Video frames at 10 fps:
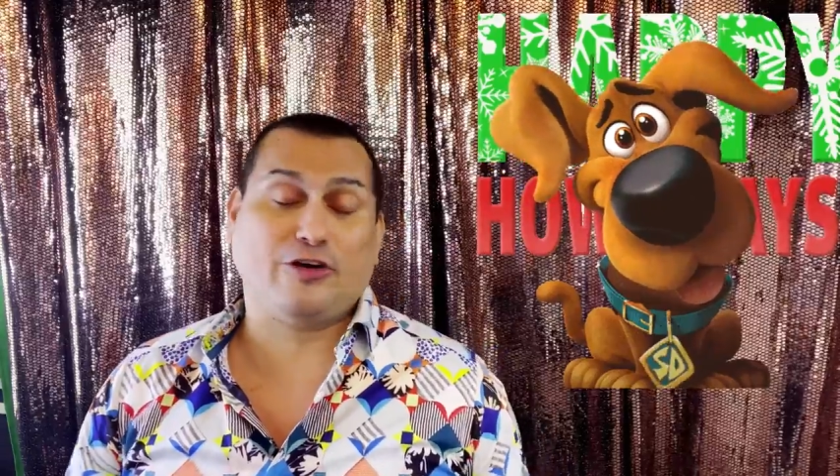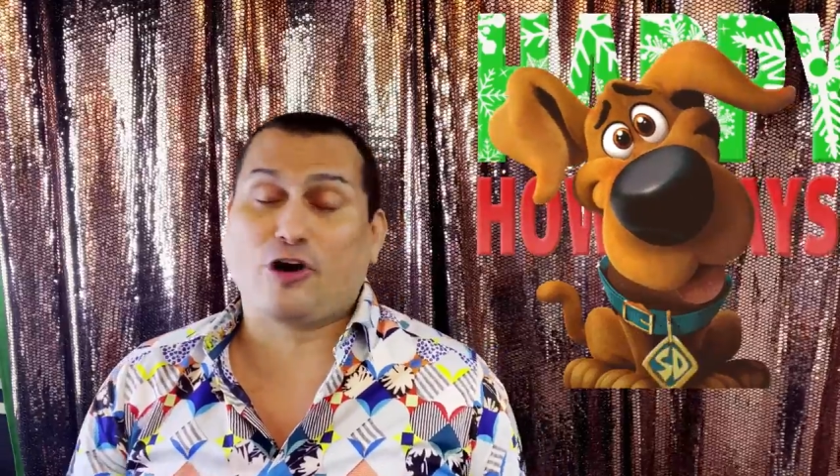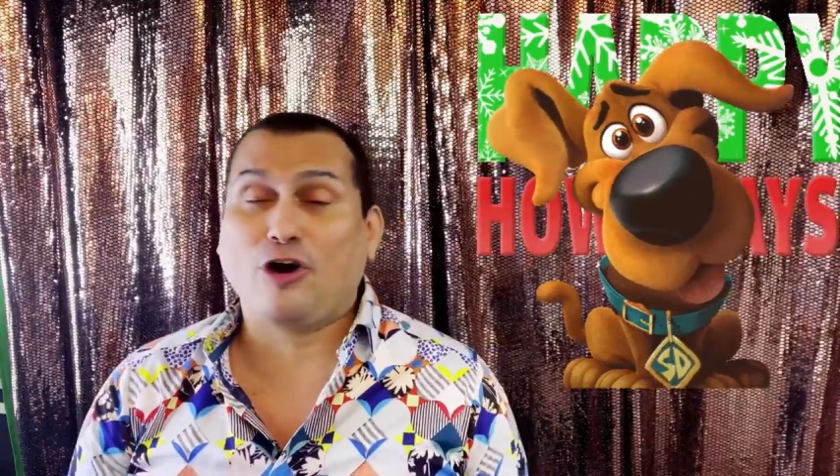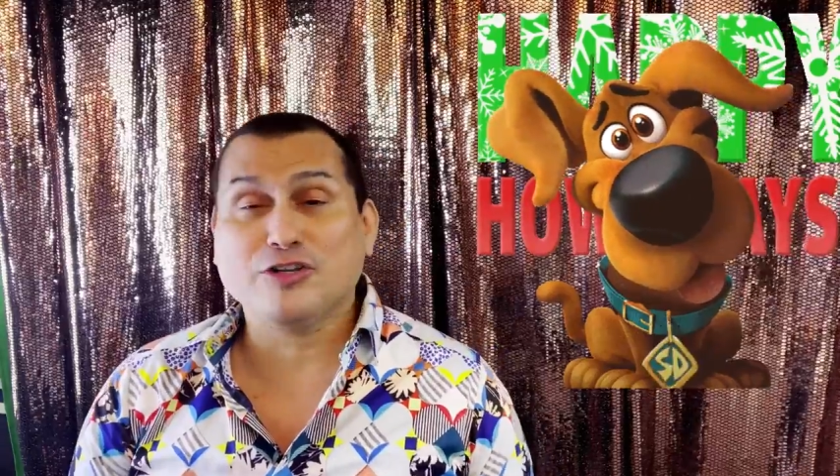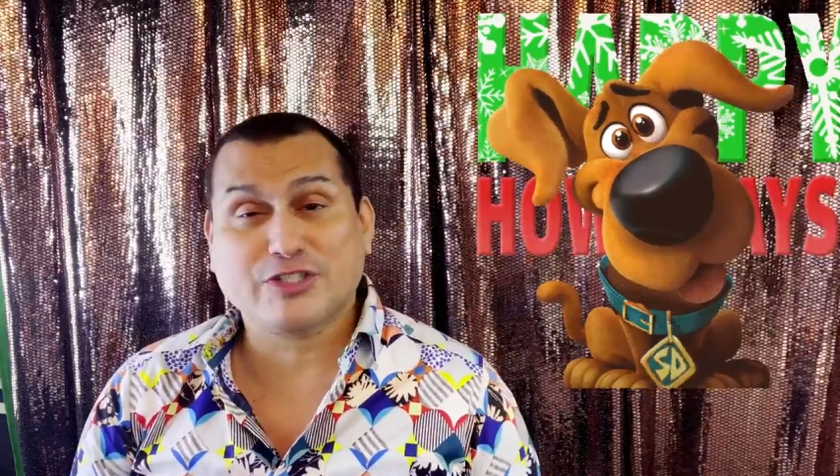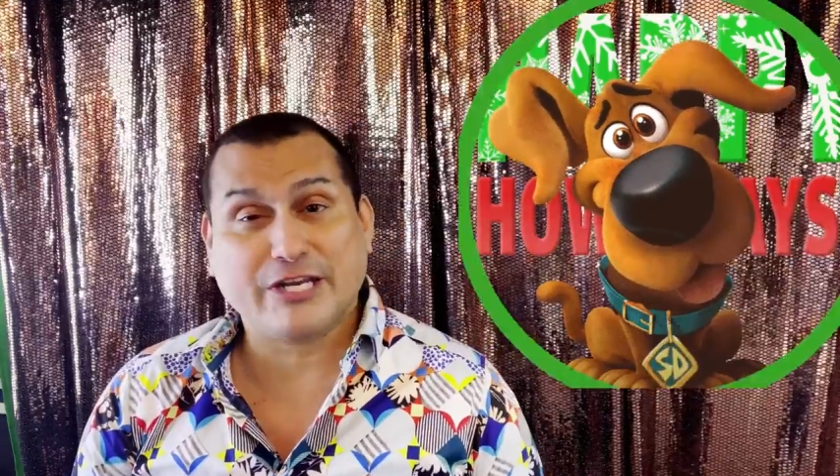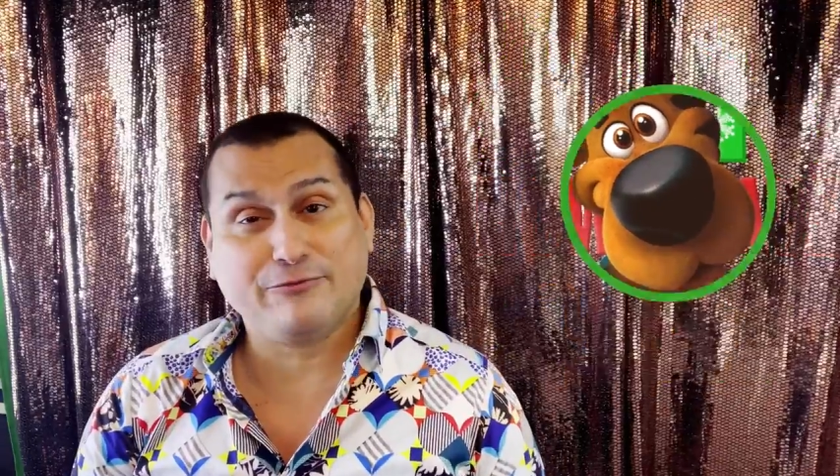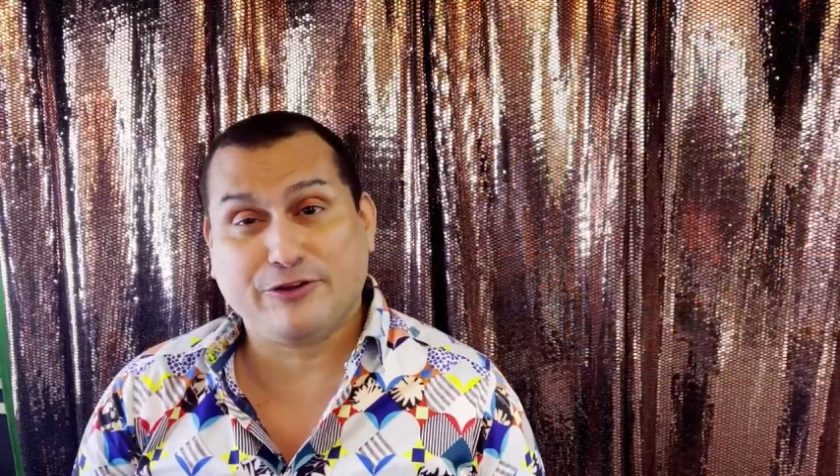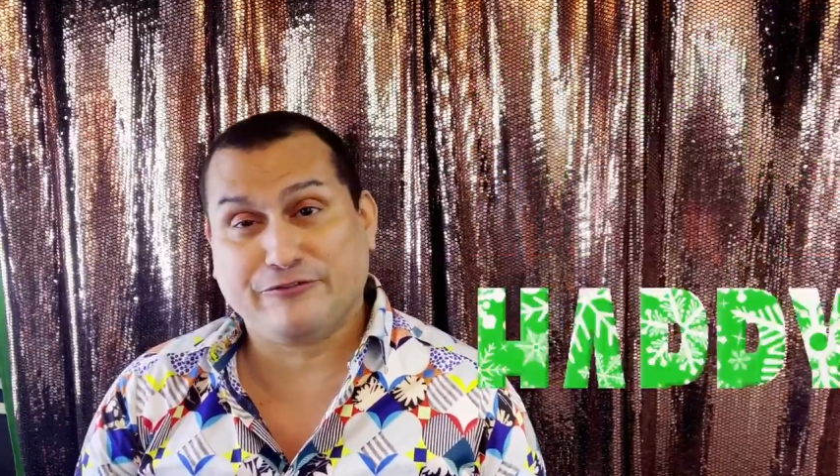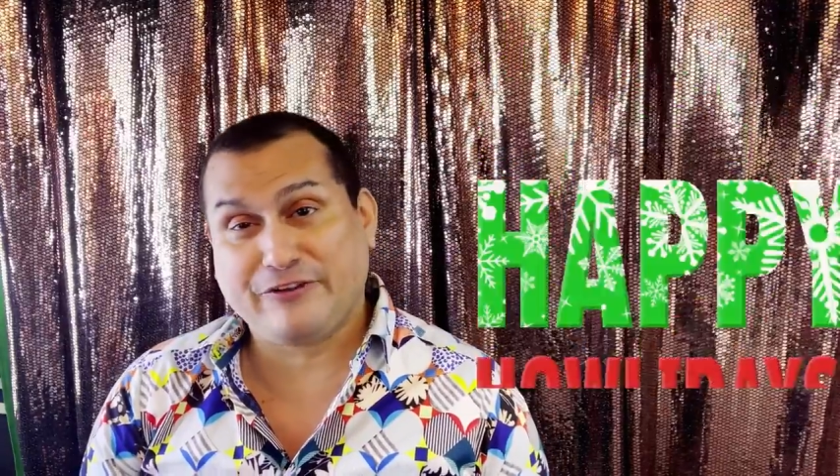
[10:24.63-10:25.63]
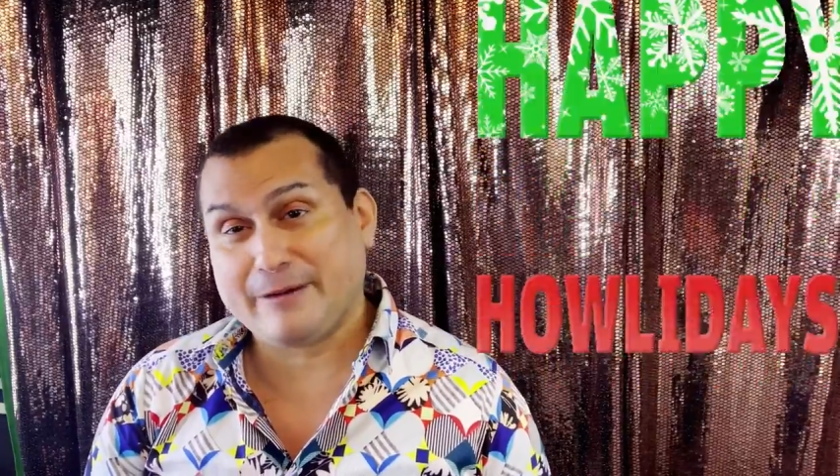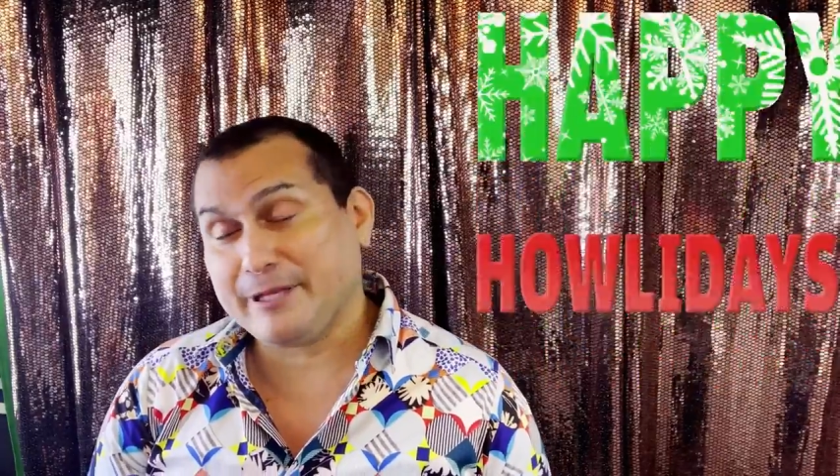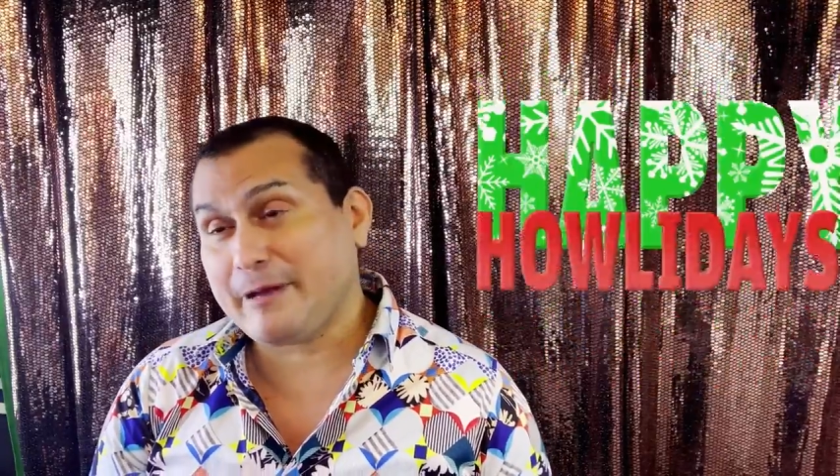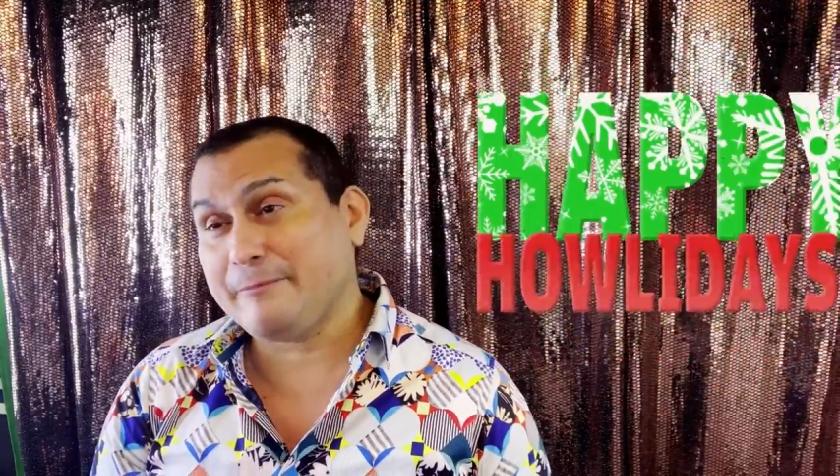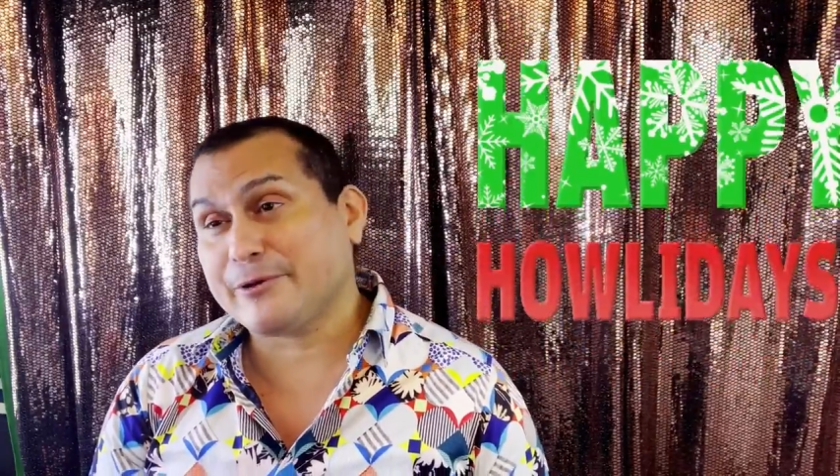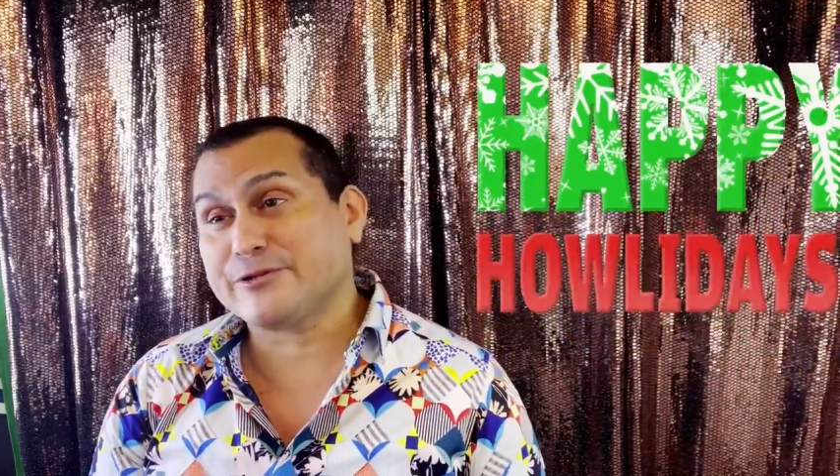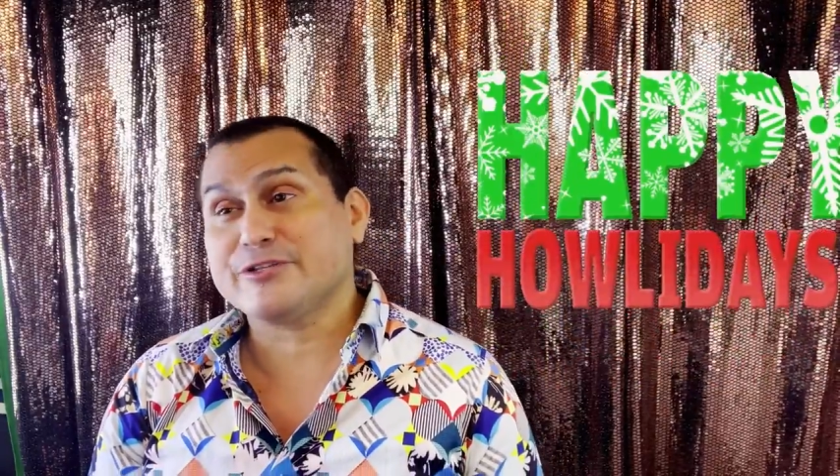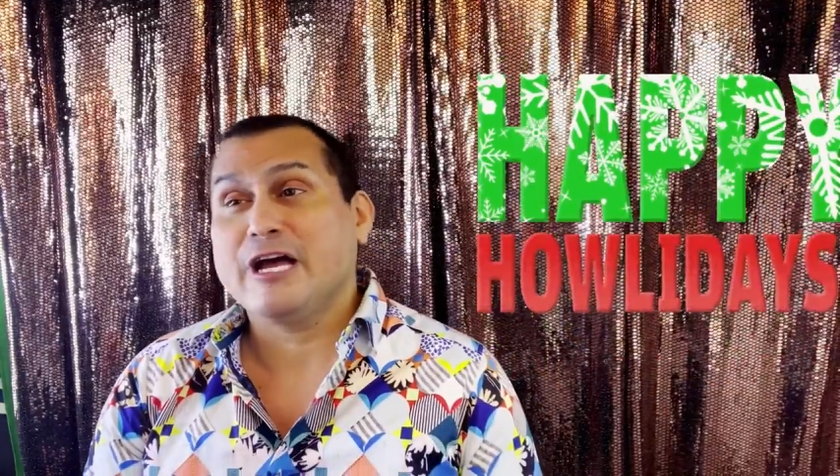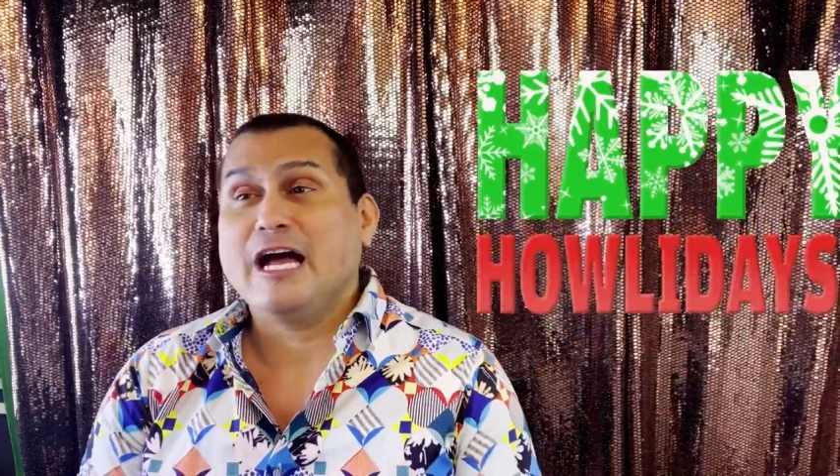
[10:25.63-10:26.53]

you're all safe with your family members.